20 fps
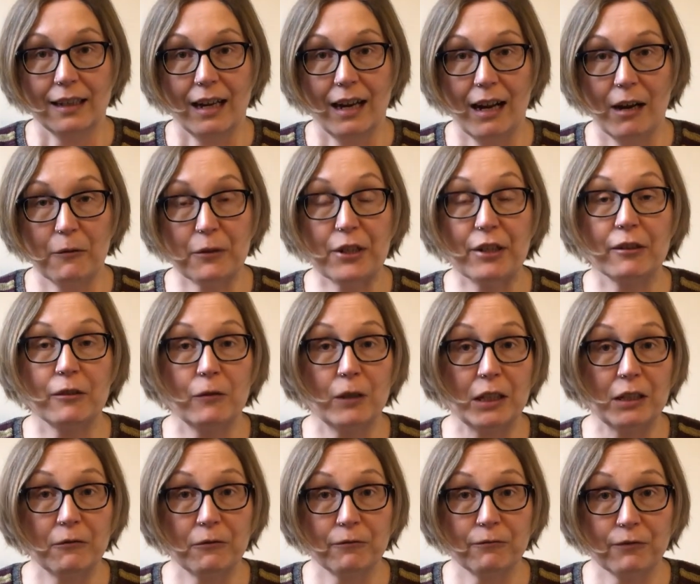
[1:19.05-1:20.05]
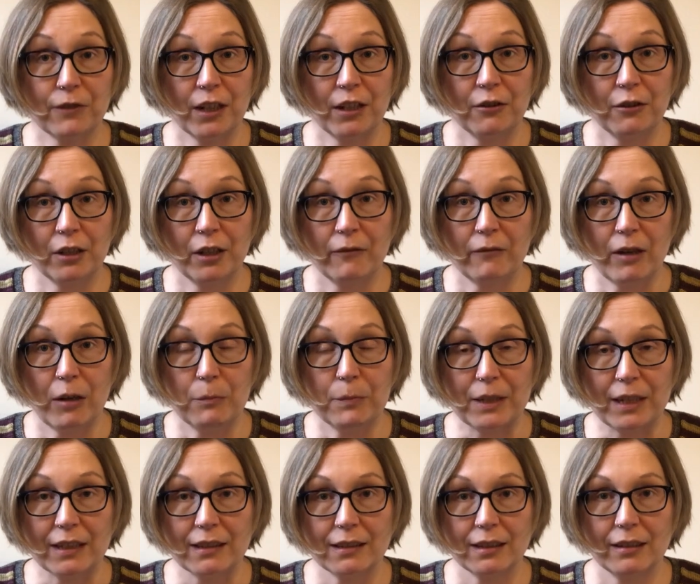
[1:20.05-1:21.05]
I wasn't quite ready to give up
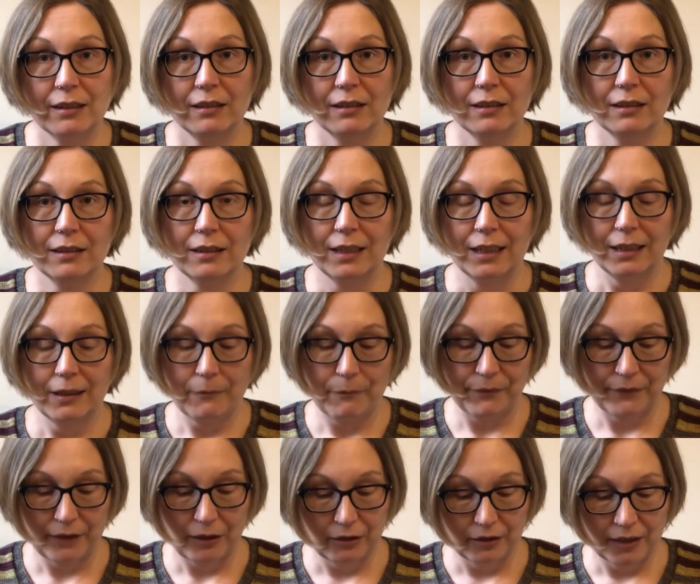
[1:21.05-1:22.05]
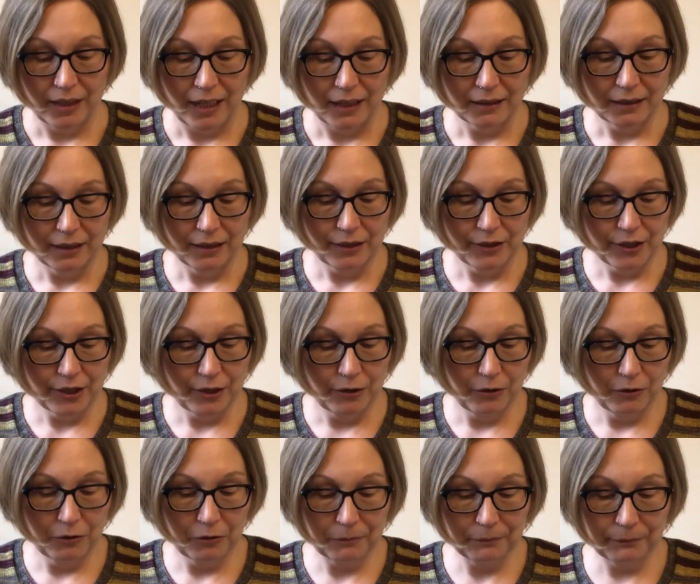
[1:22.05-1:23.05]
yet on that.
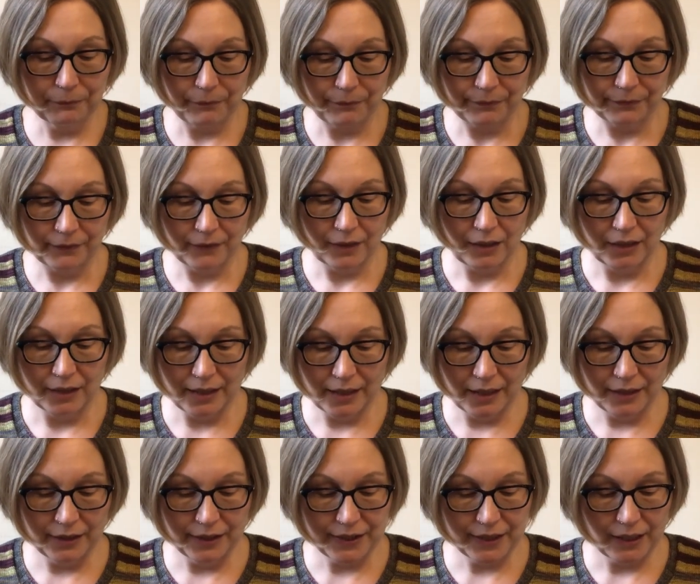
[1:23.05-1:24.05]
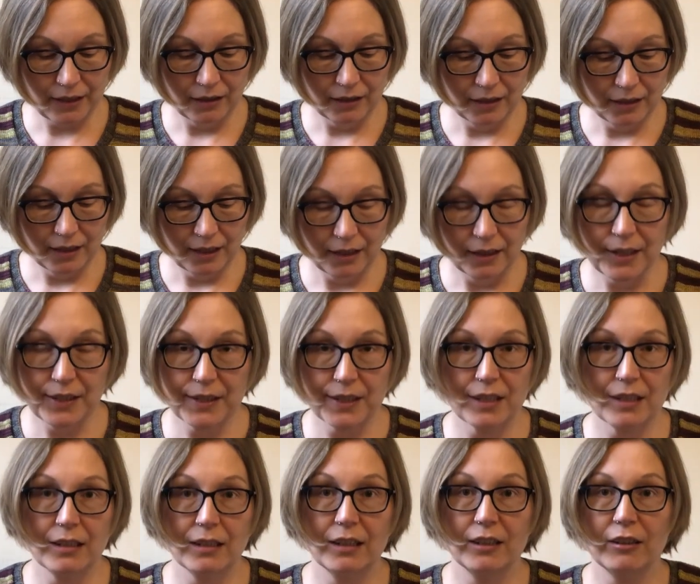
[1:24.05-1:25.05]
So I then decided that this
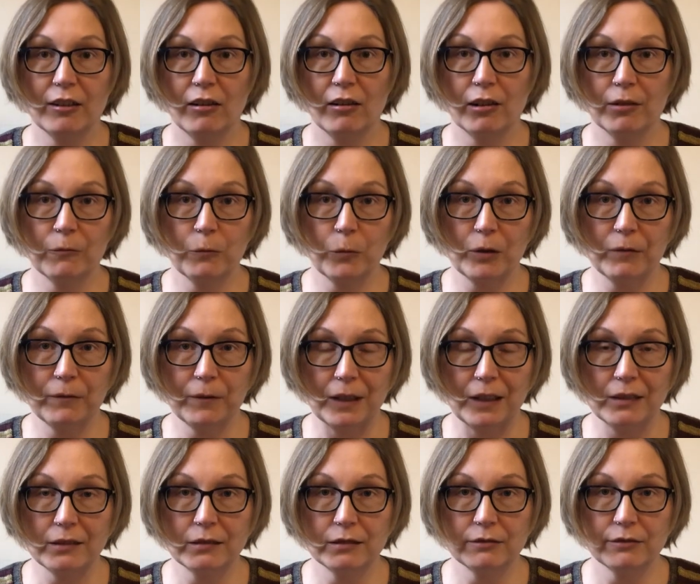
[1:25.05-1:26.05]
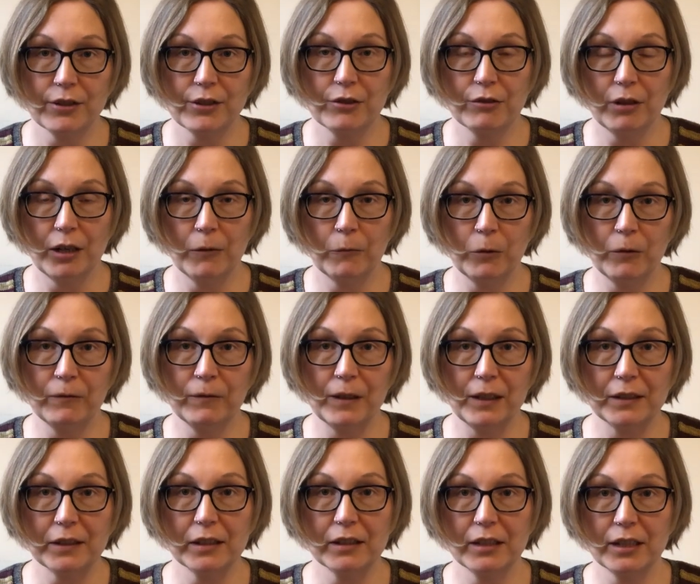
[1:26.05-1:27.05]
yarn will felt. So I will
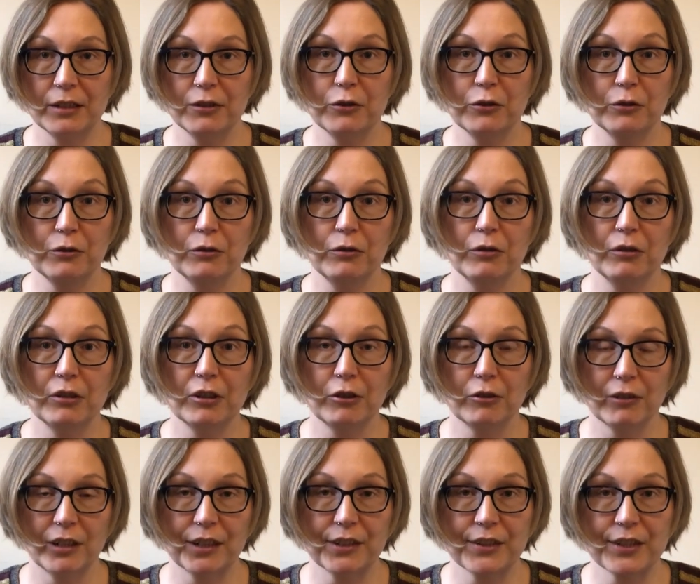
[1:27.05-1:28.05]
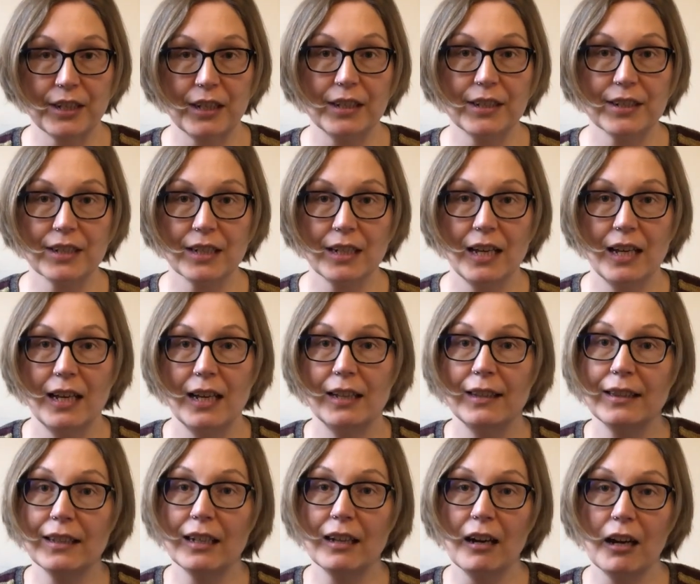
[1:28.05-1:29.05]
felt it into correct size
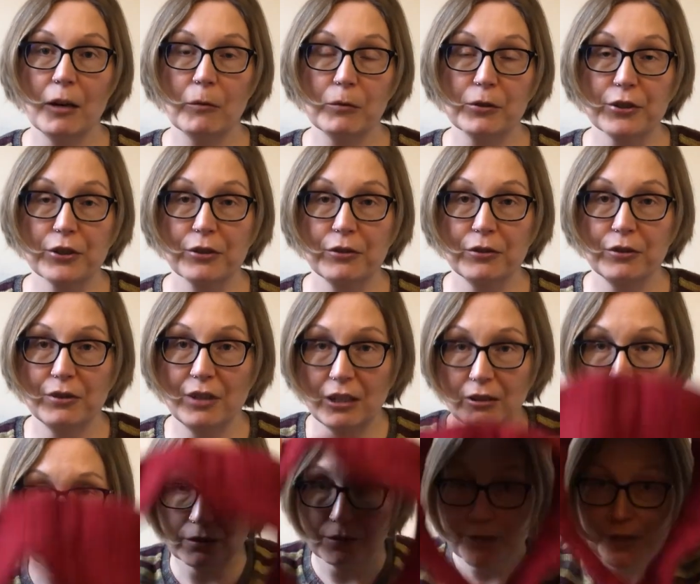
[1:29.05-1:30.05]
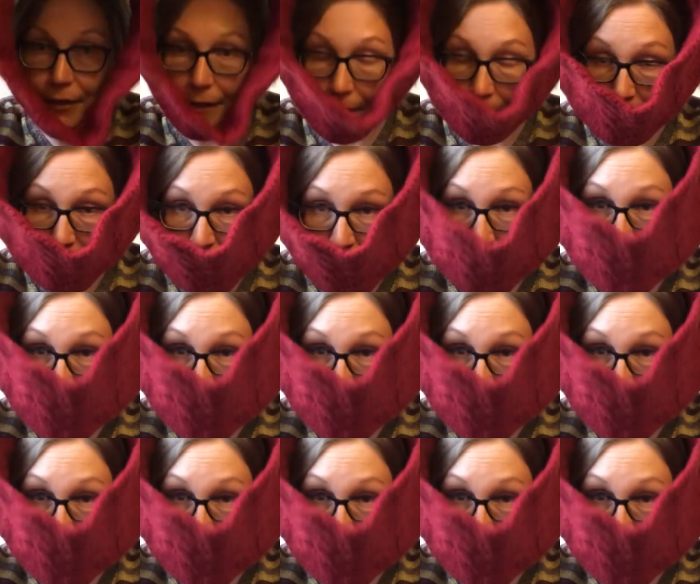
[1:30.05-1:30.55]
and I will show you how it looks now.